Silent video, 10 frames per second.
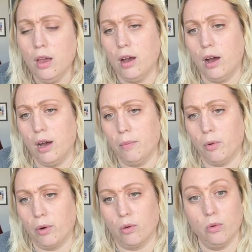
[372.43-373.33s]
um,
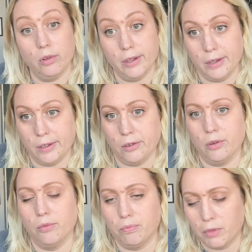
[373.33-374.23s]
or Google it and
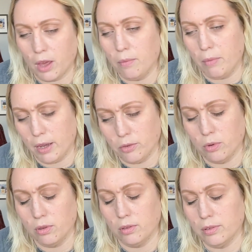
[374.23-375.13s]
you'll get
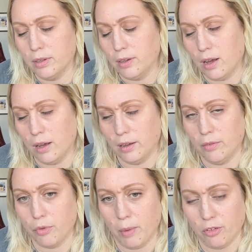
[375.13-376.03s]
manual uh,
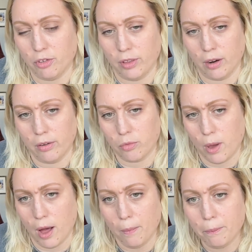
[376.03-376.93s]
information there as
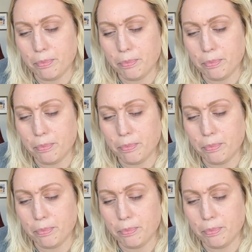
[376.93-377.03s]
well.